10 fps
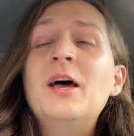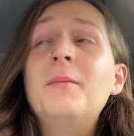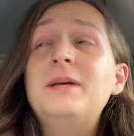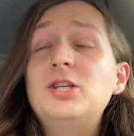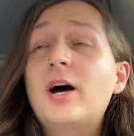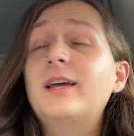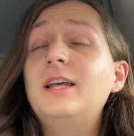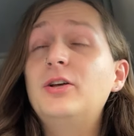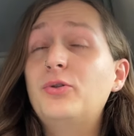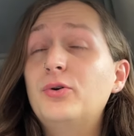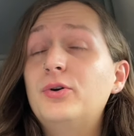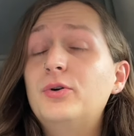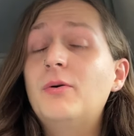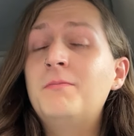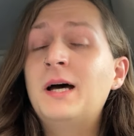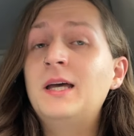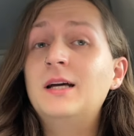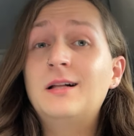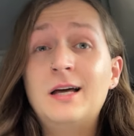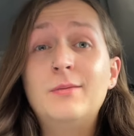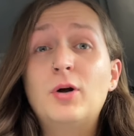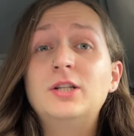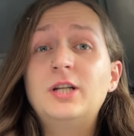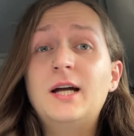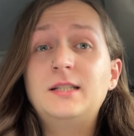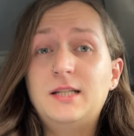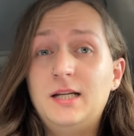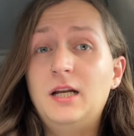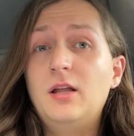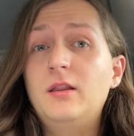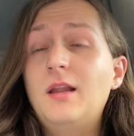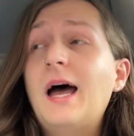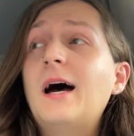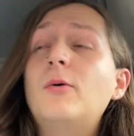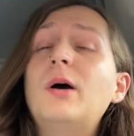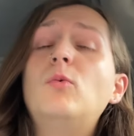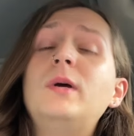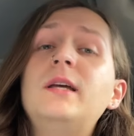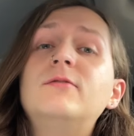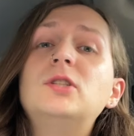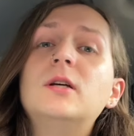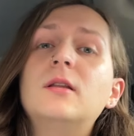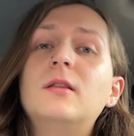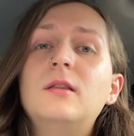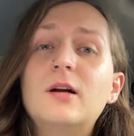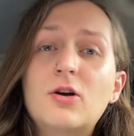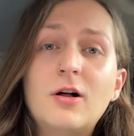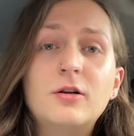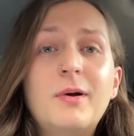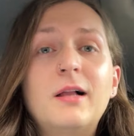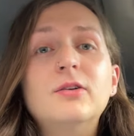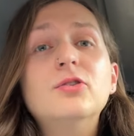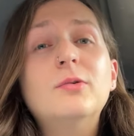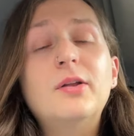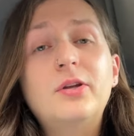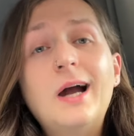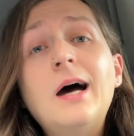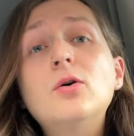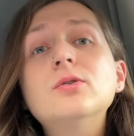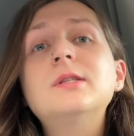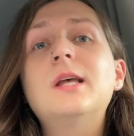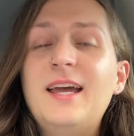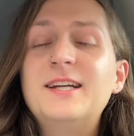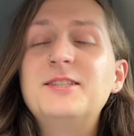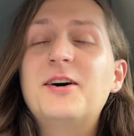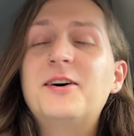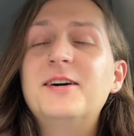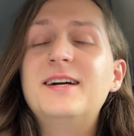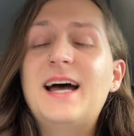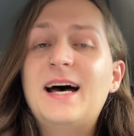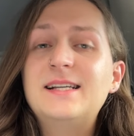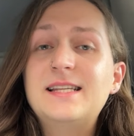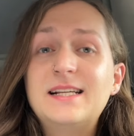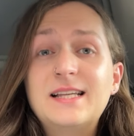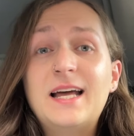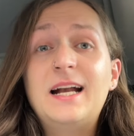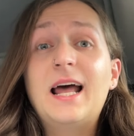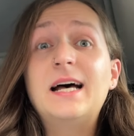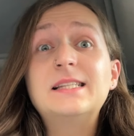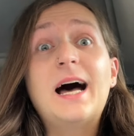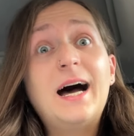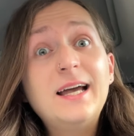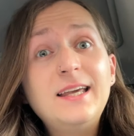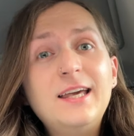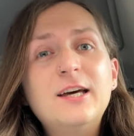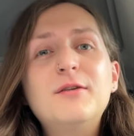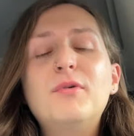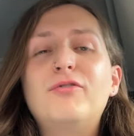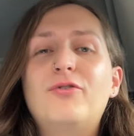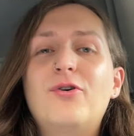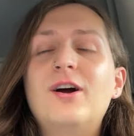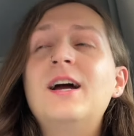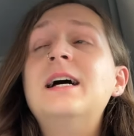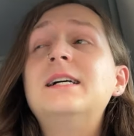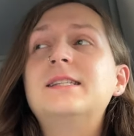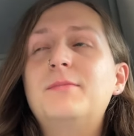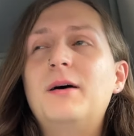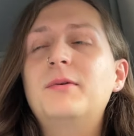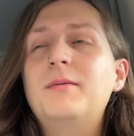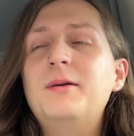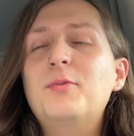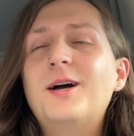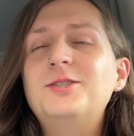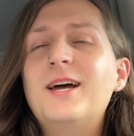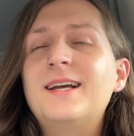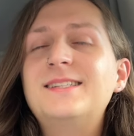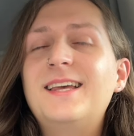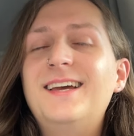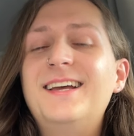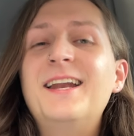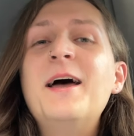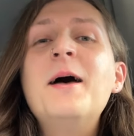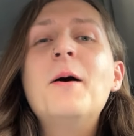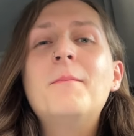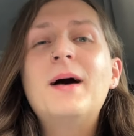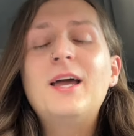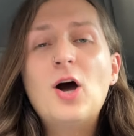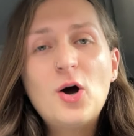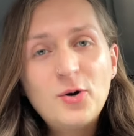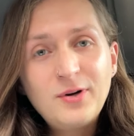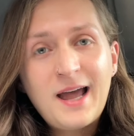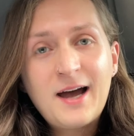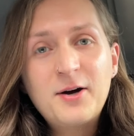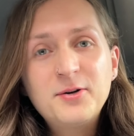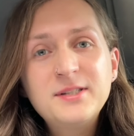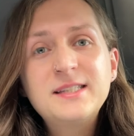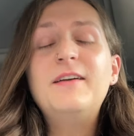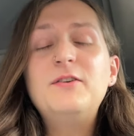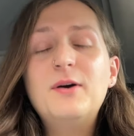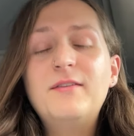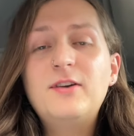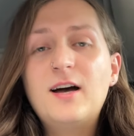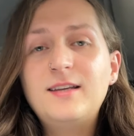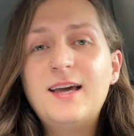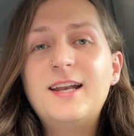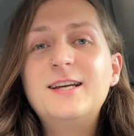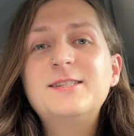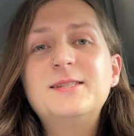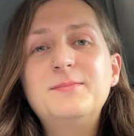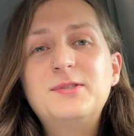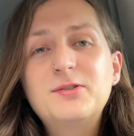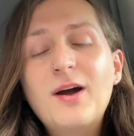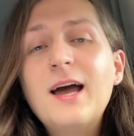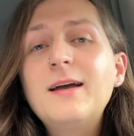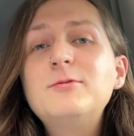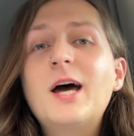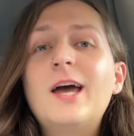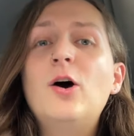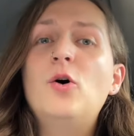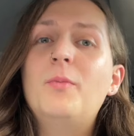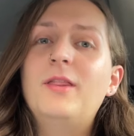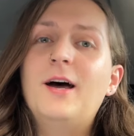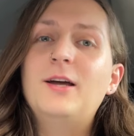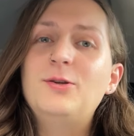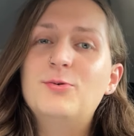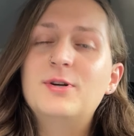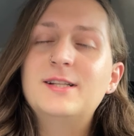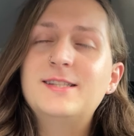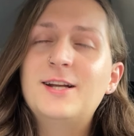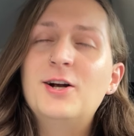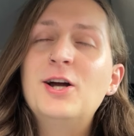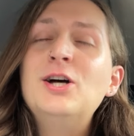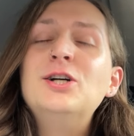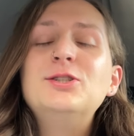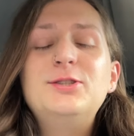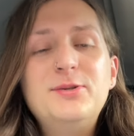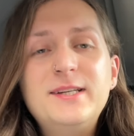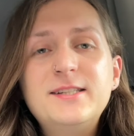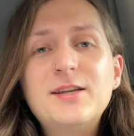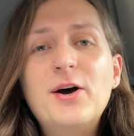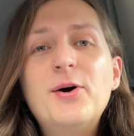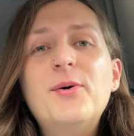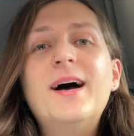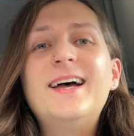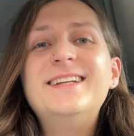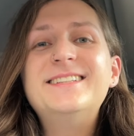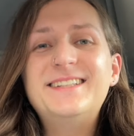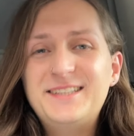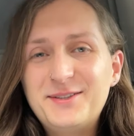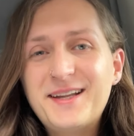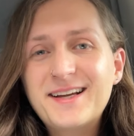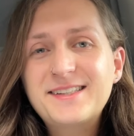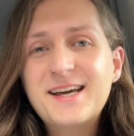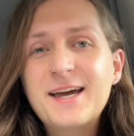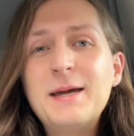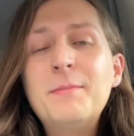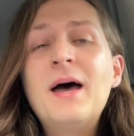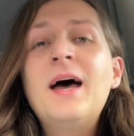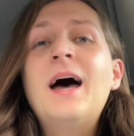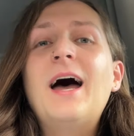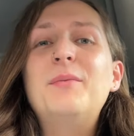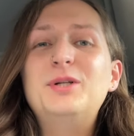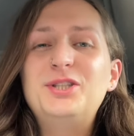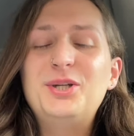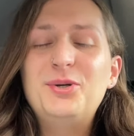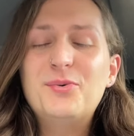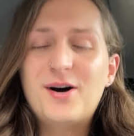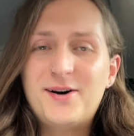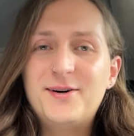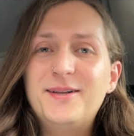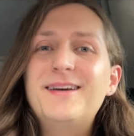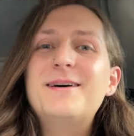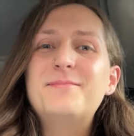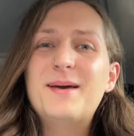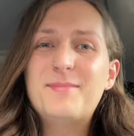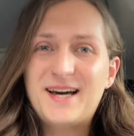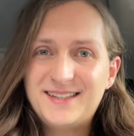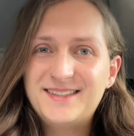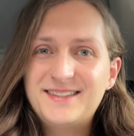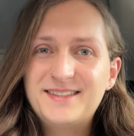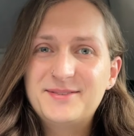me talking through my client project and how I weaved their color palette throughout their house and are as excited as I am for some upcoming projects in my own house. If you have not yet subscribed, I hope that you will consider doing so. And until next time, I'm wishing you all my best.